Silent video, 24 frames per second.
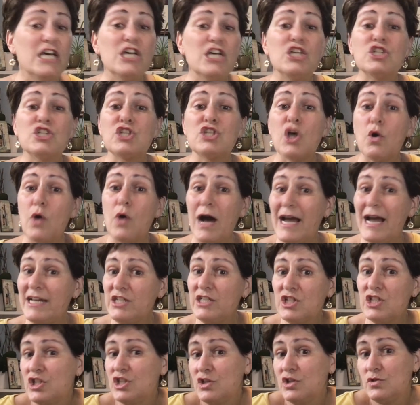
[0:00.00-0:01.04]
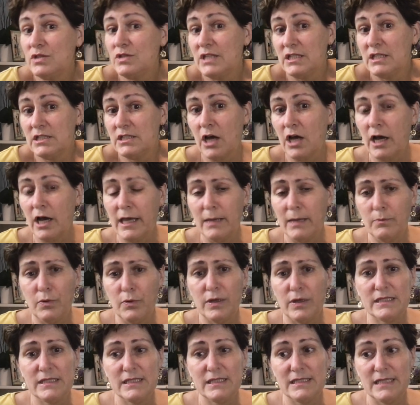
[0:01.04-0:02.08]
So I just use this talking
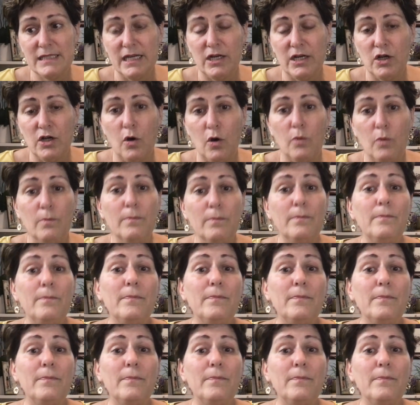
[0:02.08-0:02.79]
points and send it home.